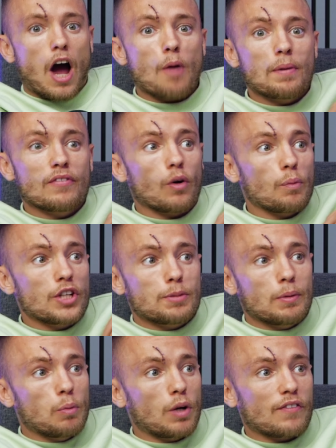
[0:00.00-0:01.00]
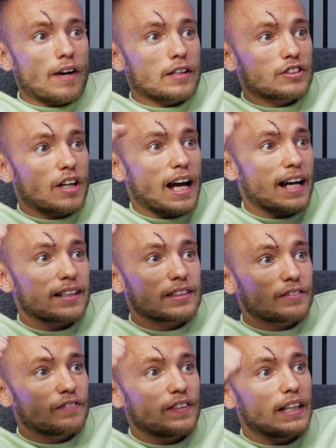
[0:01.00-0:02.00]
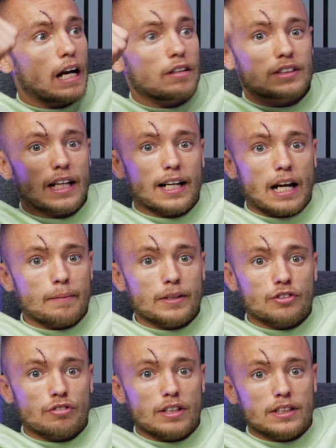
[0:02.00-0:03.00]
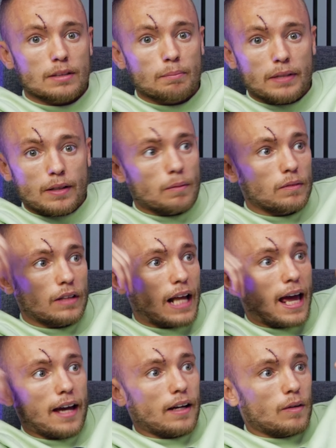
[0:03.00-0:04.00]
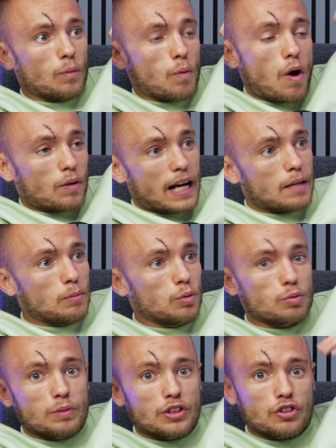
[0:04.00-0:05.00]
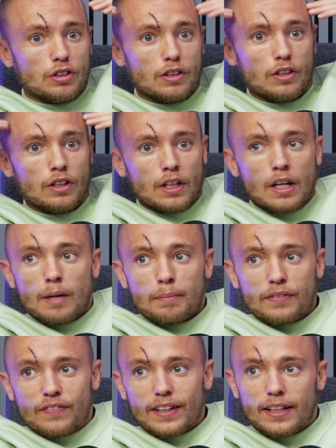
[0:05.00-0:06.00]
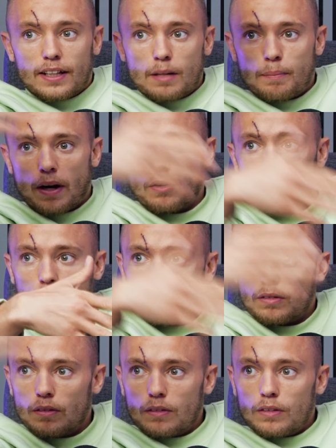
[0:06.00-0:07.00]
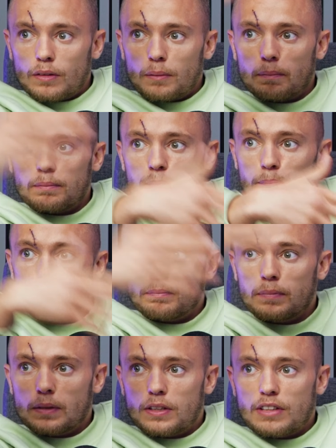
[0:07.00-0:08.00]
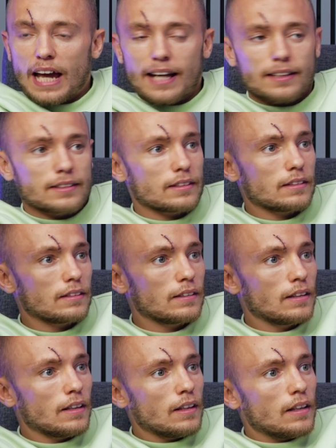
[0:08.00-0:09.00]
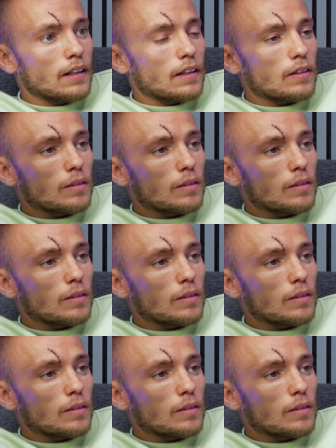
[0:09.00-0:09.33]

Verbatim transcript: I'll be real. We should be walking around on our hands and feet outside, climbing trees and being like wild yeah. animals. We yeah. shouldn't be thinking about tax and yeah.